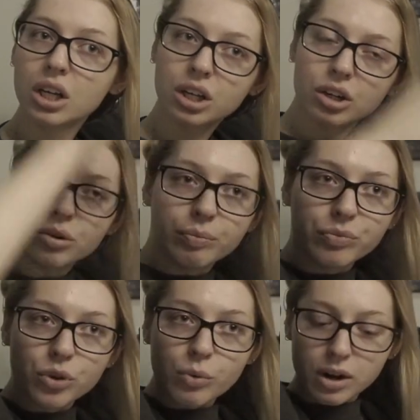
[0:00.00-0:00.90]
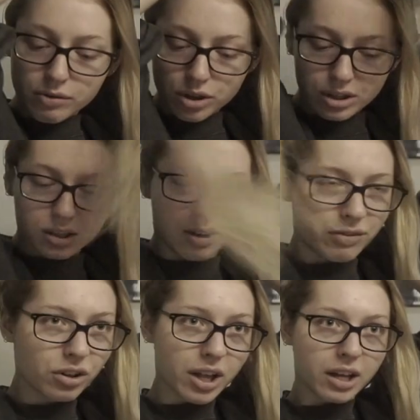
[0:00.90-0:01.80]
you know, whatever it is that I
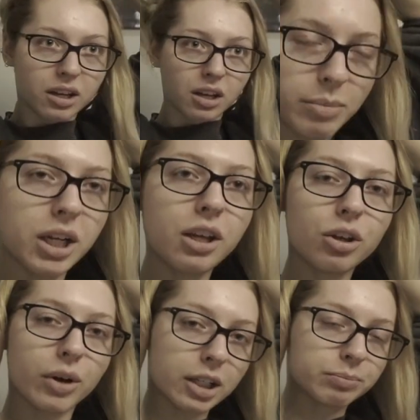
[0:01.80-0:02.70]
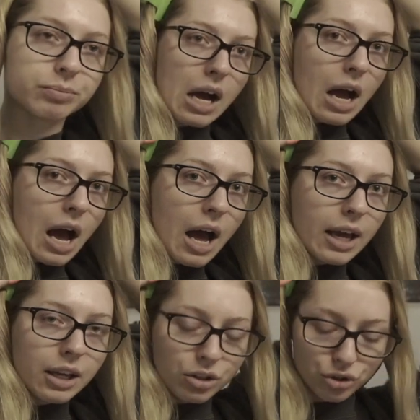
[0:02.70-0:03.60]
feel like. But either way, I
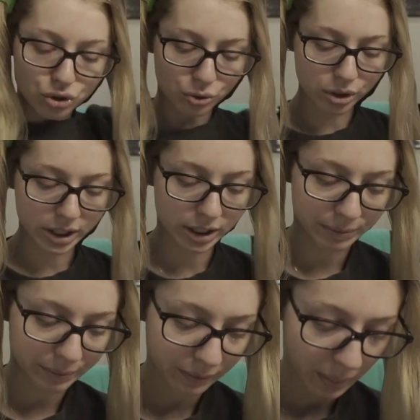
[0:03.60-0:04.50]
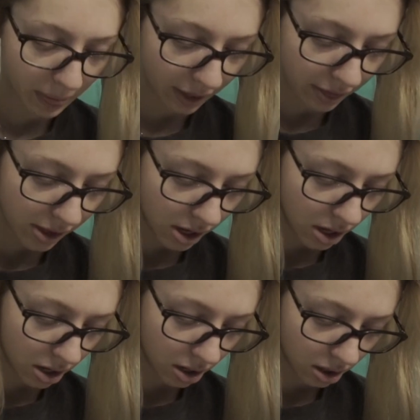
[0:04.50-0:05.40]
enjoy
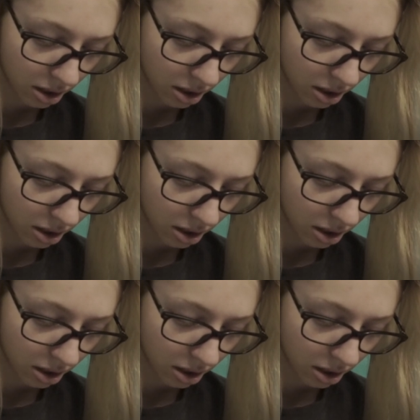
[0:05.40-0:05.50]
the